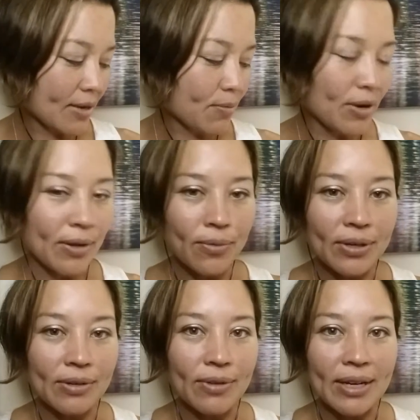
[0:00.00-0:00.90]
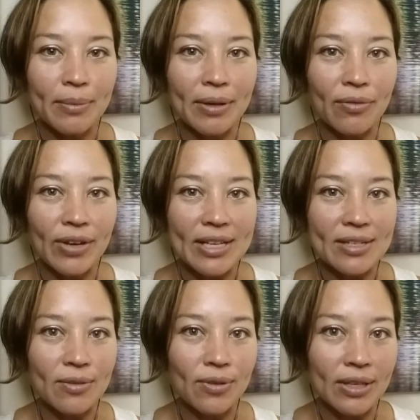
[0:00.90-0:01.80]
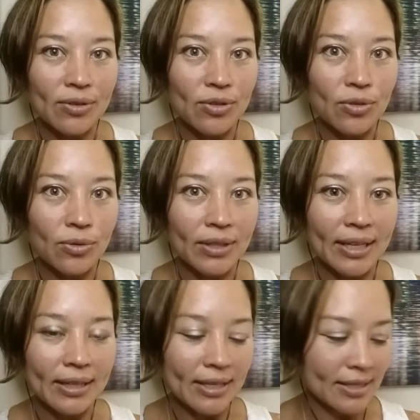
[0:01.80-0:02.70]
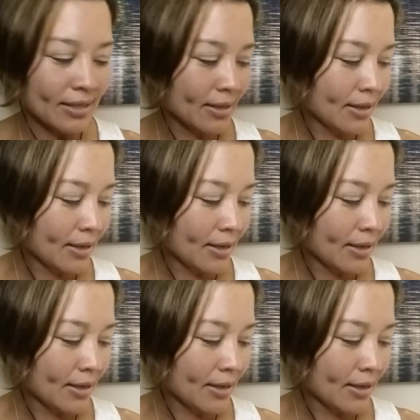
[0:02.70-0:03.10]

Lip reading: I probably wouldn't recommend fasting without a tool like this.